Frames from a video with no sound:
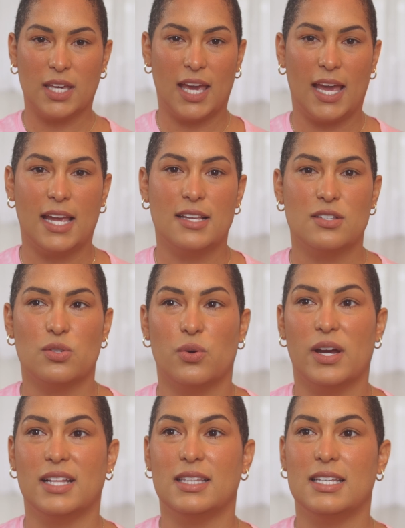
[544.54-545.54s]
case,
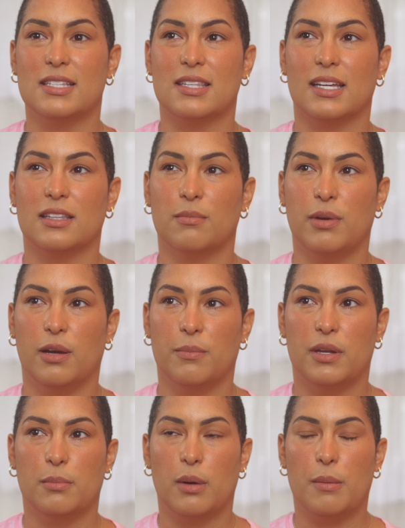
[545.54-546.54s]
or at least like the bare
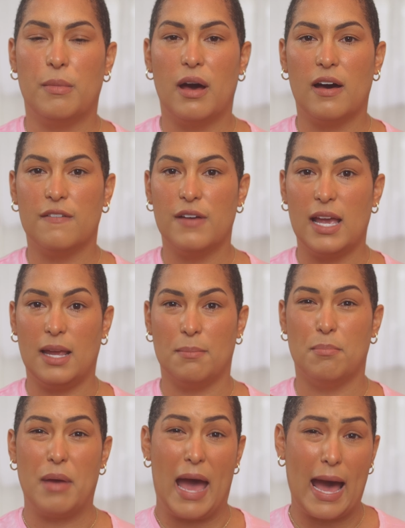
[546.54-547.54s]
minimum of a
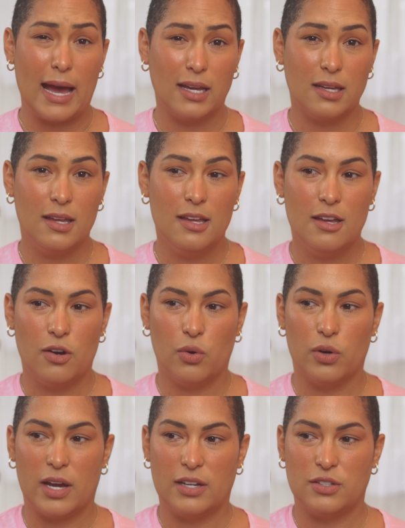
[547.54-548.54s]
bag,
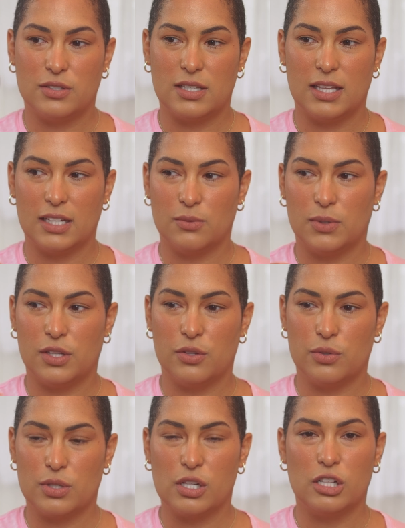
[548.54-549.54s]
or how do you say, like one of
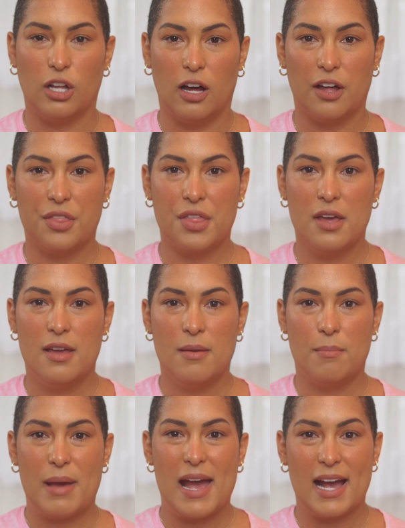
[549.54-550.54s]
those cloth
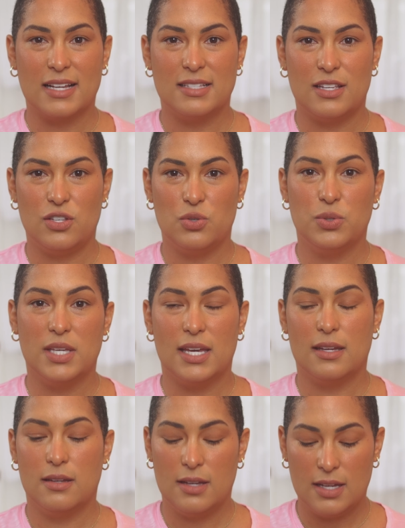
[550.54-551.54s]
bags that you
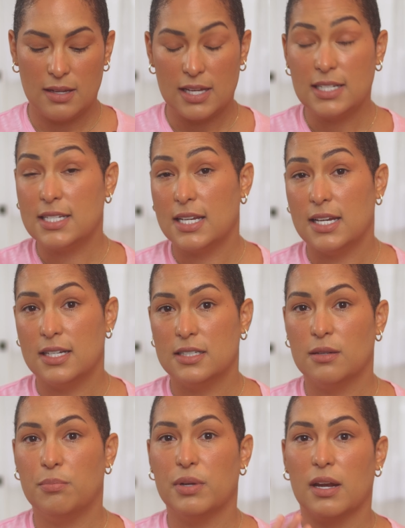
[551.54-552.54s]
get. It
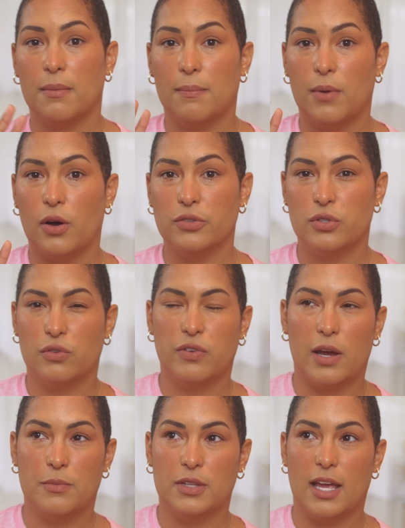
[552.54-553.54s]
didn't, but I'm also
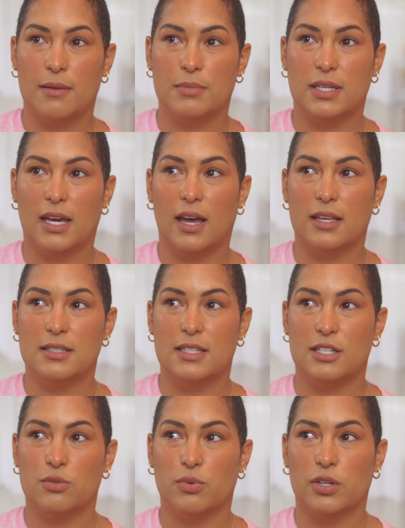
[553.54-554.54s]
fine with that because
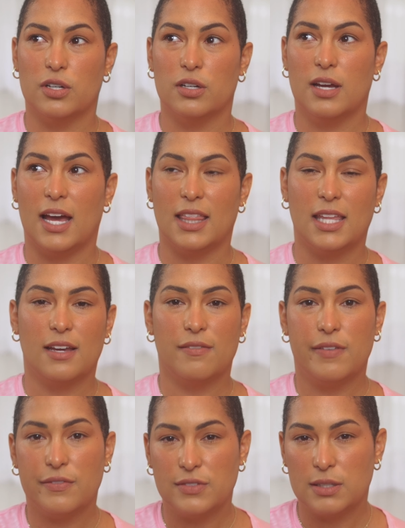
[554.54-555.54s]
these were, I think,
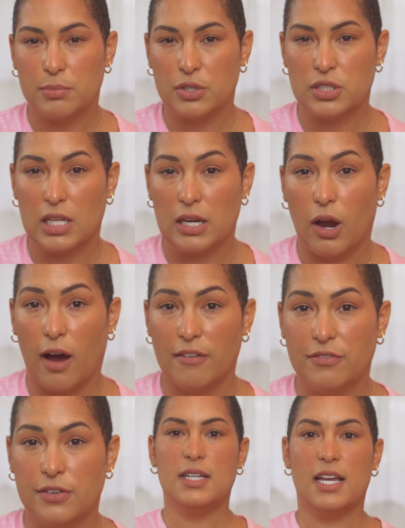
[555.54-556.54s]
50%
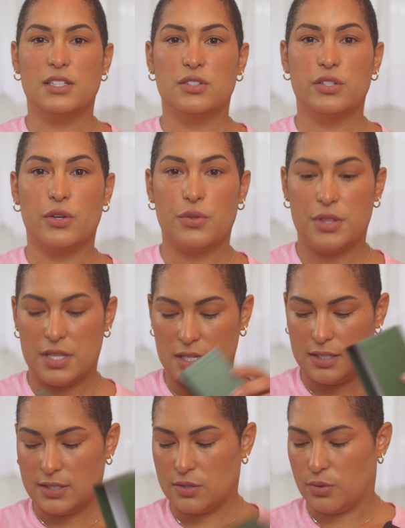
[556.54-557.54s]
off. And so
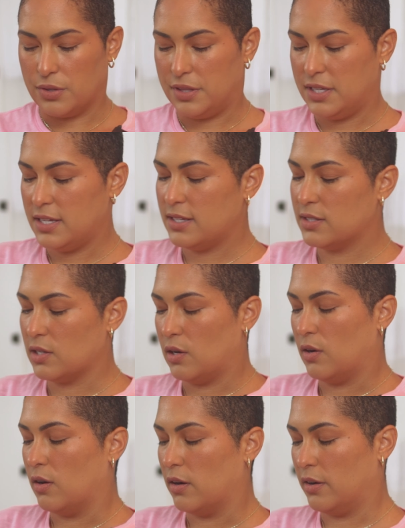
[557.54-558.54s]
this, or these
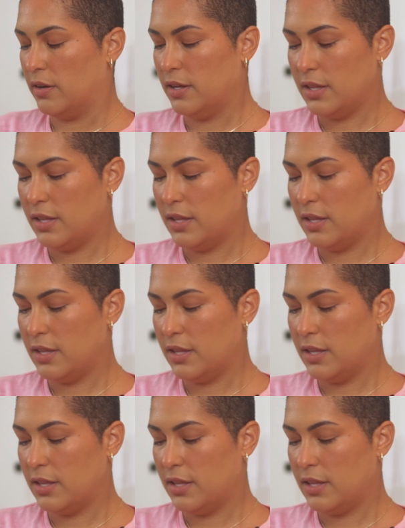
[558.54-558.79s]
are